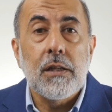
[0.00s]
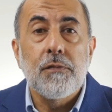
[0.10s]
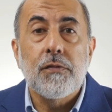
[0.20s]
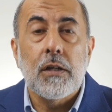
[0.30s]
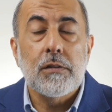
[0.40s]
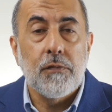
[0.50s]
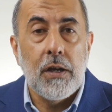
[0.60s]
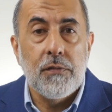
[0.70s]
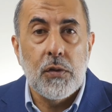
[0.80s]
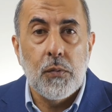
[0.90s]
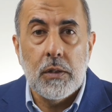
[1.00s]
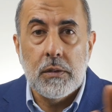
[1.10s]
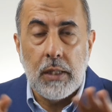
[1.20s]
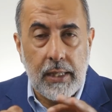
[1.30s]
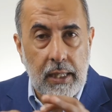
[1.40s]
in front of
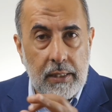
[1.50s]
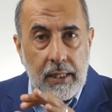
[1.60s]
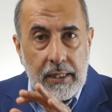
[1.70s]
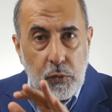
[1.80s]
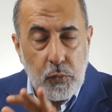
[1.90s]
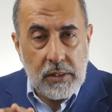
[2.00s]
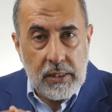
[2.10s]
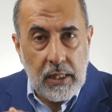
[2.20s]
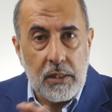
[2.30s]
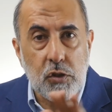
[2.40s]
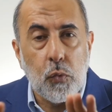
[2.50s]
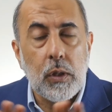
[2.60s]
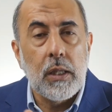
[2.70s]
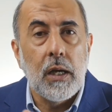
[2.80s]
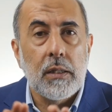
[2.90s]
everyone. Again, the letter was sealed, so
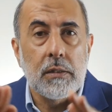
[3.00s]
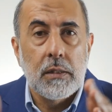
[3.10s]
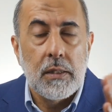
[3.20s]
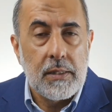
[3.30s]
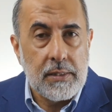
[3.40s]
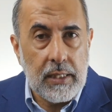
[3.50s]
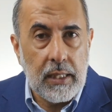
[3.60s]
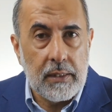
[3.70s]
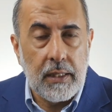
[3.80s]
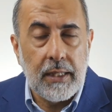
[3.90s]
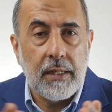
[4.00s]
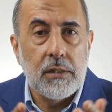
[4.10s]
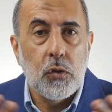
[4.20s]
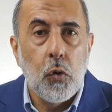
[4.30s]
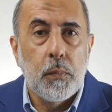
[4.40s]
he unsealed the letter
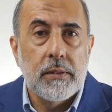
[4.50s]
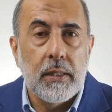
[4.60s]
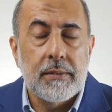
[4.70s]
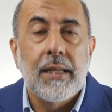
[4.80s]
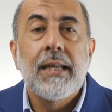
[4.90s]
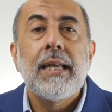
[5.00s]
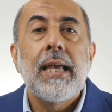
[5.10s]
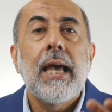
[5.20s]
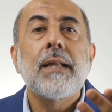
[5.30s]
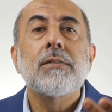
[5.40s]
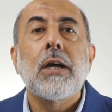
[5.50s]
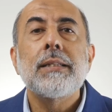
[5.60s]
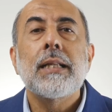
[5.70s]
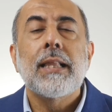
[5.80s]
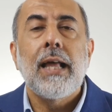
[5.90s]
and opened it and
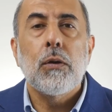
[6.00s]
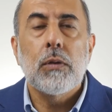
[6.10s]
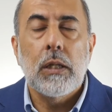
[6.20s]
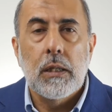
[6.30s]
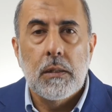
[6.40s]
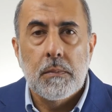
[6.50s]
read it loudly.